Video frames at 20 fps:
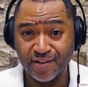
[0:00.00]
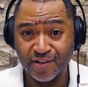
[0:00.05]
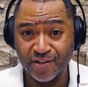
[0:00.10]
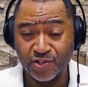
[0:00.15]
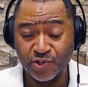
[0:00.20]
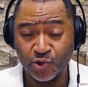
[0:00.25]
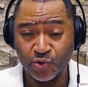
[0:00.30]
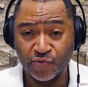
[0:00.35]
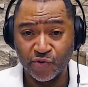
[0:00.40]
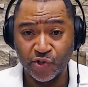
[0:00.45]

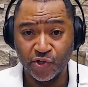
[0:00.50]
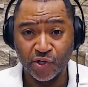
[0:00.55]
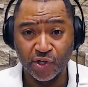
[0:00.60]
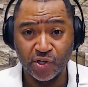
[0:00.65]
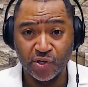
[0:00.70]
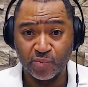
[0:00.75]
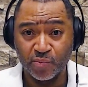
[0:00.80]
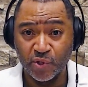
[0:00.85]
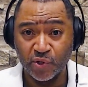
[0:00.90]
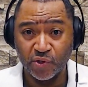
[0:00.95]
So if you're in a
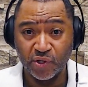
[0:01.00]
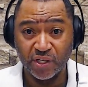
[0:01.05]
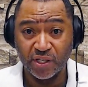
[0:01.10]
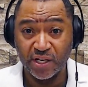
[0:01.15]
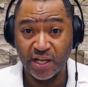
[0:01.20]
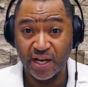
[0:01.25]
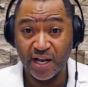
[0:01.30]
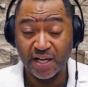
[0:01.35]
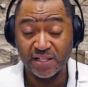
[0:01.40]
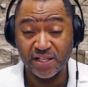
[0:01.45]
community
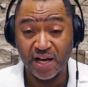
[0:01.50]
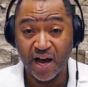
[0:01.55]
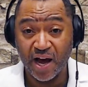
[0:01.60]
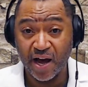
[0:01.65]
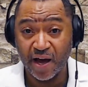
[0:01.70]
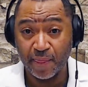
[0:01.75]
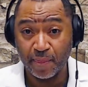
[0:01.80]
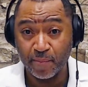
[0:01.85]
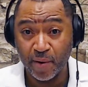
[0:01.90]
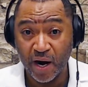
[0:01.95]
that has a
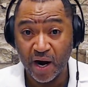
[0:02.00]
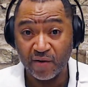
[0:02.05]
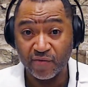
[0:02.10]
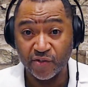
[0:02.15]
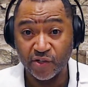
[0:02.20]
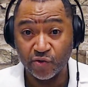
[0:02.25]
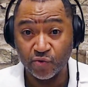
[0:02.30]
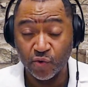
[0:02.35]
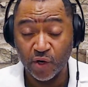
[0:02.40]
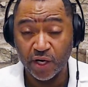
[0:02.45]
high
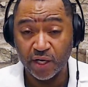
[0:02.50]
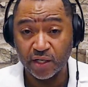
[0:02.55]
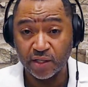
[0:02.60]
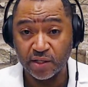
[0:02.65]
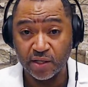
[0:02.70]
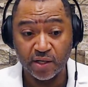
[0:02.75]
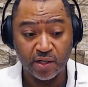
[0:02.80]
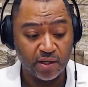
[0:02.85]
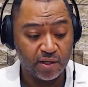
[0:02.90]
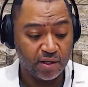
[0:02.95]
poverty
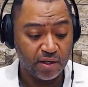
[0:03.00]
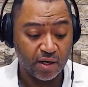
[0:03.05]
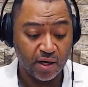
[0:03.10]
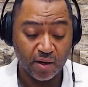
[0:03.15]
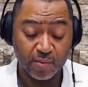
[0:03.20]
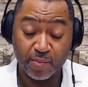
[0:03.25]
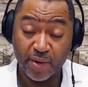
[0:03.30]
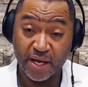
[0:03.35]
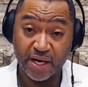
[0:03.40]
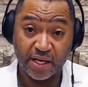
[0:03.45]
rate,
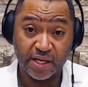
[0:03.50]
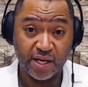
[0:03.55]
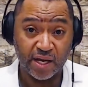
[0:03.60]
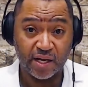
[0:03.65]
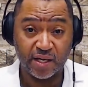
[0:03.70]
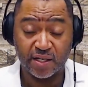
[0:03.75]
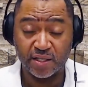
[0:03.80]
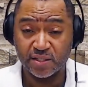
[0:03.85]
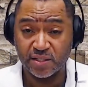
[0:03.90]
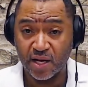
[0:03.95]

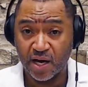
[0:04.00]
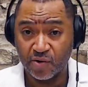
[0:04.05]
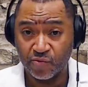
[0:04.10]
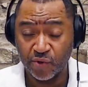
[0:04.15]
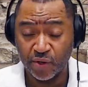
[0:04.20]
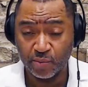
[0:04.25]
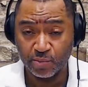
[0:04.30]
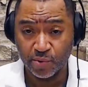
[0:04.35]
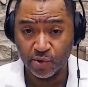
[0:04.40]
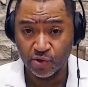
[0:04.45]
Medicaid is not
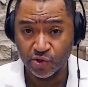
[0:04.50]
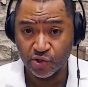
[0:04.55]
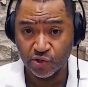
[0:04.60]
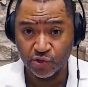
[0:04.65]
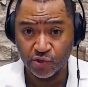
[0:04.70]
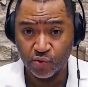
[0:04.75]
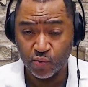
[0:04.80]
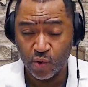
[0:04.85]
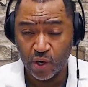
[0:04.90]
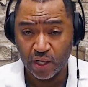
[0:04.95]

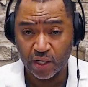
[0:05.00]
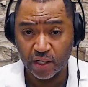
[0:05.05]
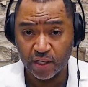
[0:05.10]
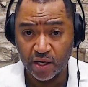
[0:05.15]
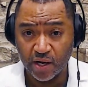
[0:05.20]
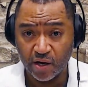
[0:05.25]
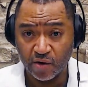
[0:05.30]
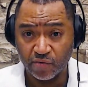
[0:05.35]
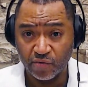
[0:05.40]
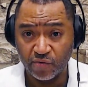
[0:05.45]
reimbursing you well
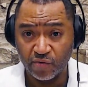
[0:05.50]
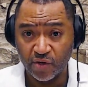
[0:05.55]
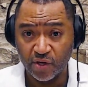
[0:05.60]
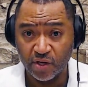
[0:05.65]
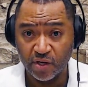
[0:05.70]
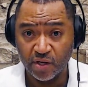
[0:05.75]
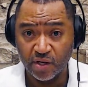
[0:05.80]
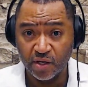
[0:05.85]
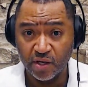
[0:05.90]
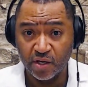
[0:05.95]
enough,
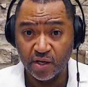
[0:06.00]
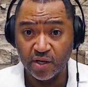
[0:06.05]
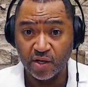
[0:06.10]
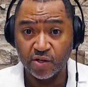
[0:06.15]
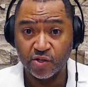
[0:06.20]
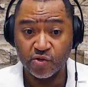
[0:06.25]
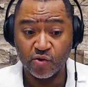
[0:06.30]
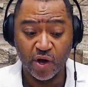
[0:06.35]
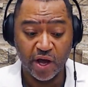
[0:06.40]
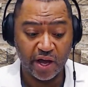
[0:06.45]

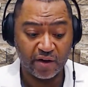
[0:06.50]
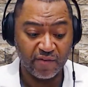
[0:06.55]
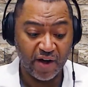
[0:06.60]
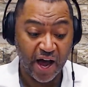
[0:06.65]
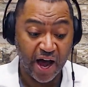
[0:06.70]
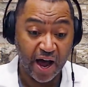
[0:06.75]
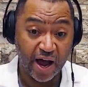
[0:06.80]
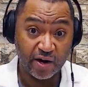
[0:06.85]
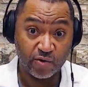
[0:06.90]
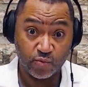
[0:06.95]
you have
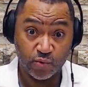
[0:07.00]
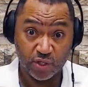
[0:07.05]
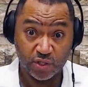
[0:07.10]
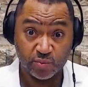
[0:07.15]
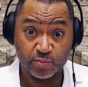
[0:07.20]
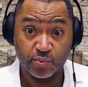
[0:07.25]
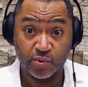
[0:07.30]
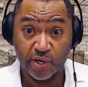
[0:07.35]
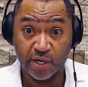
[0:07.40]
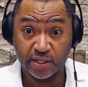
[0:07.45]
high
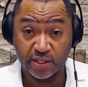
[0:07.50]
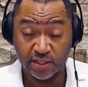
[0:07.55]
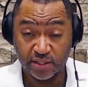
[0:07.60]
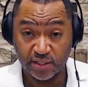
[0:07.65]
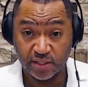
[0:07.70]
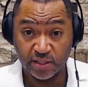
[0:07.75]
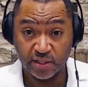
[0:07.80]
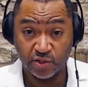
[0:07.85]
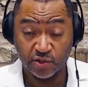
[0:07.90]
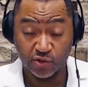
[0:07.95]
risk
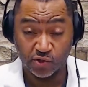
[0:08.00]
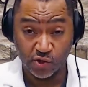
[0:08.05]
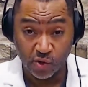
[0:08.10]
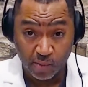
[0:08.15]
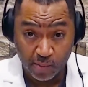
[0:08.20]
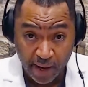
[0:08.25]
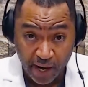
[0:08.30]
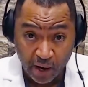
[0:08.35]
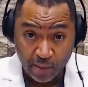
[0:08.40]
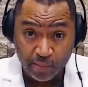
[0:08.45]
pregnancy, so your
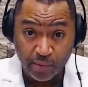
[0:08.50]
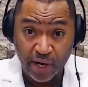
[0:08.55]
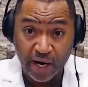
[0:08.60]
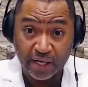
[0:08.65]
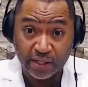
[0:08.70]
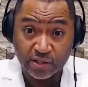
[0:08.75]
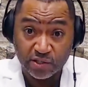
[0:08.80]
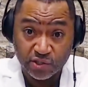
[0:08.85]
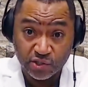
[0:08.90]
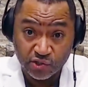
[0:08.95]

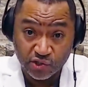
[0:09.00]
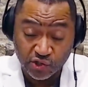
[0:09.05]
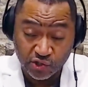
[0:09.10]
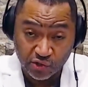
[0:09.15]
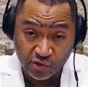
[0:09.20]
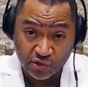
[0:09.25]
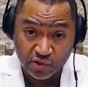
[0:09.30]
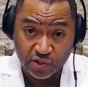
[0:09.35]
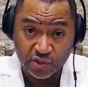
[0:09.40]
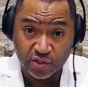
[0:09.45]
malpractice
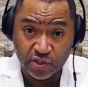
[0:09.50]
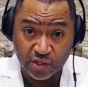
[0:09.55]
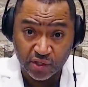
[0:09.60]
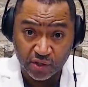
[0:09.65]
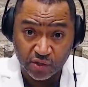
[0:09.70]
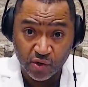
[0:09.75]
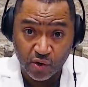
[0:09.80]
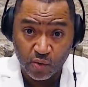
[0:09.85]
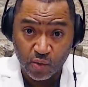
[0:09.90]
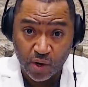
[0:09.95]
insurance is going to
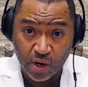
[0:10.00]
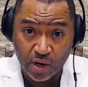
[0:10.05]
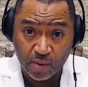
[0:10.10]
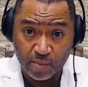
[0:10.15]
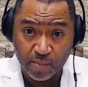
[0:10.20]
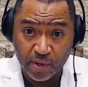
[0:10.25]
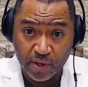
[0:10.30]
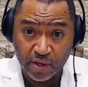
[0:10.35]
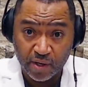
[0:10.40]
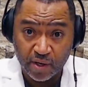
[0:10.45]
go
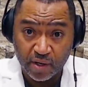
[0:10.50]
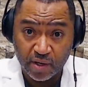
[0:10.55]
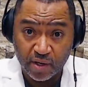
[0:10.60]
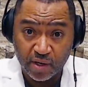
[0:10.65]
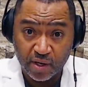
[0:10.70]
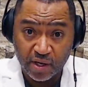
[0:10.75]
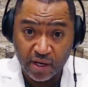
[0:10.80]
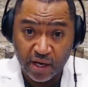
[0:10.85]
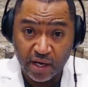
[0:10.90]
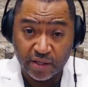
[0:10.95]
up.
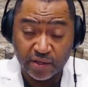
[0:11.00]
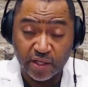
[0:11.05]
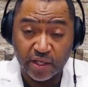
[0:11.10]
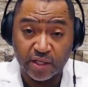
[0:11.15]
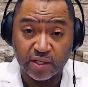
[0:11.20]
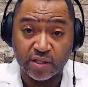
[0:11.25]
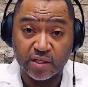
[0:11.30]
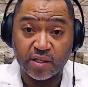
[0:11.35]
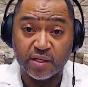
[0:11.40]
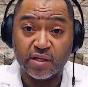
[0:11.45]
And
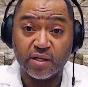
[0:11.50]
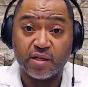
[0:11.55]
then